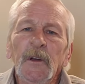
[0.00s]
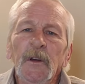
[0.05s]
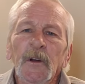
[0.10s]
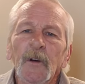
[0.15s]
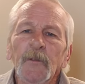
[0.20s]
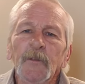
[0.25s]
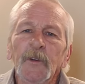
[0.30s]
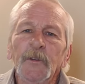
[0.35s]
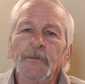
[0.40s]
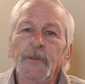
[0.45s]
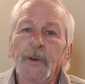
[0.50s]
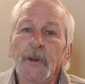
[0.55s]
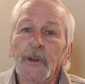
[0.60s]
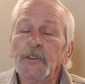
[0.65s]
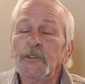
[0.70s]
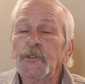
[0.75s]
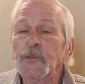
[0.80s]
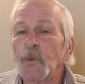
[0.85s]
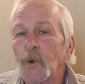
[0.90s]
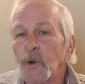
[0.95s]
of the
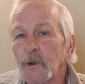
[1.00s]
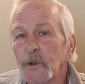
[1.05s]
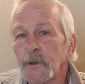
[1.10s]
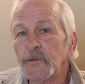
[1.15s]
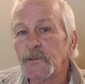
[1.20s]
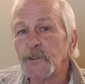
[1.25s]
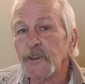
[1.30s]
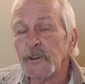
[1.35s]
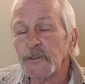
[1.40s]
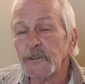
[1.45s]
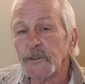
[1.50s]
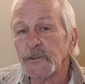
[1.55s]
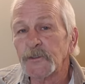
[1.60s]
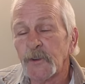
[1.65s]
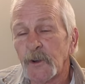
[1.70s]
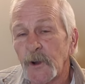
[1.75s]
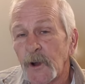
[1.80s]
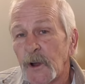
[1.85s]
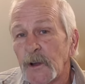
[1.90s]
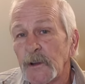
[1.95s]
finished work of Jesus
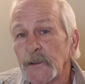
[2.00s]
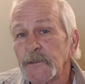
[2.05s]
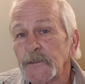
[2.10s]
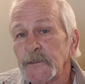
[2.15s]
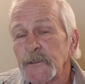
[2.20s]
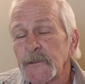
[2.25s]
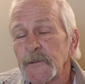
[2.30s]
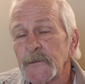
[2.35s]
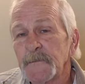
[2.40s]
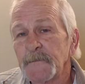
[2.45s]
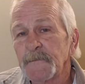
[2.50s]
Christ.